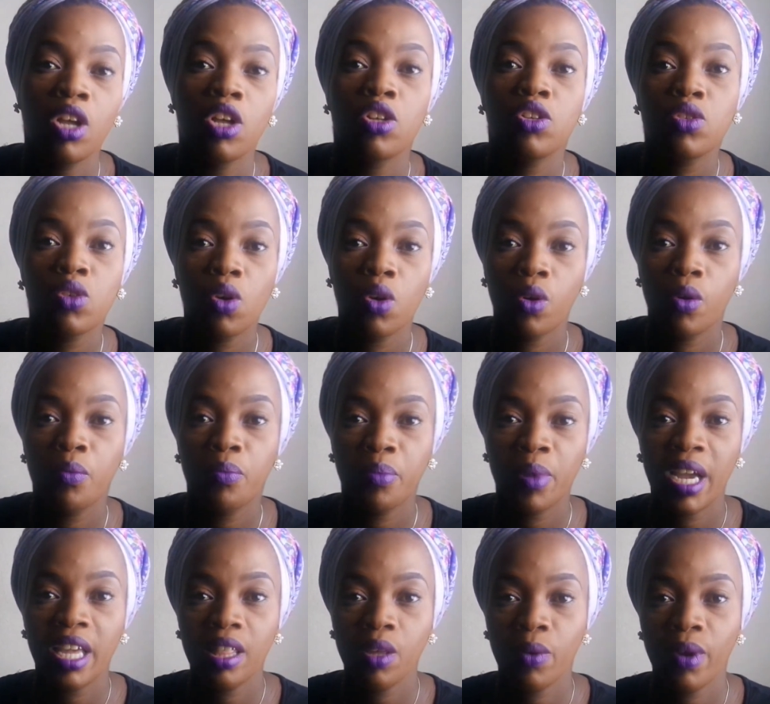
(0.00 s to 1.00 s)
So
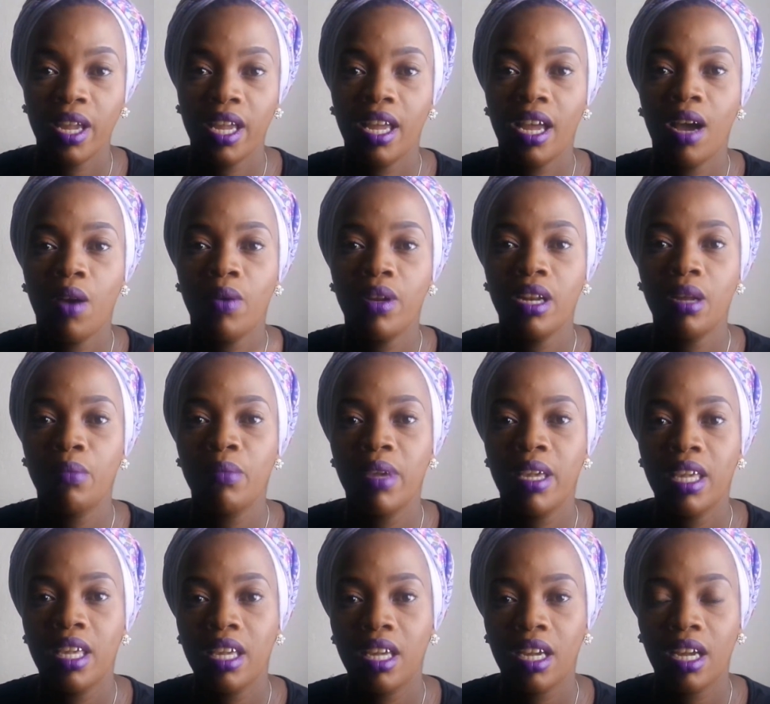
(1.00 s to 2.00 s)
by the way, I wanna
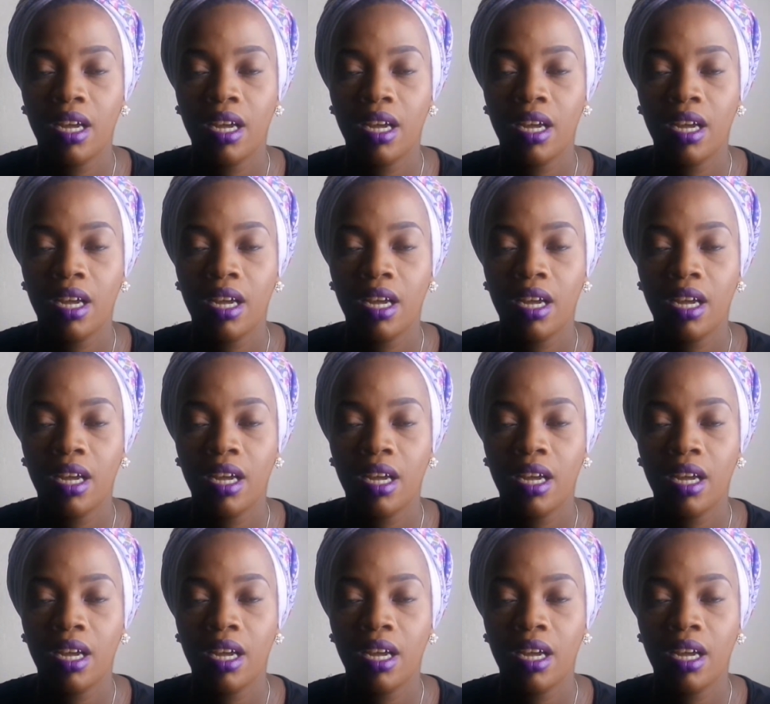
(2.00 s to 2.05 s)
make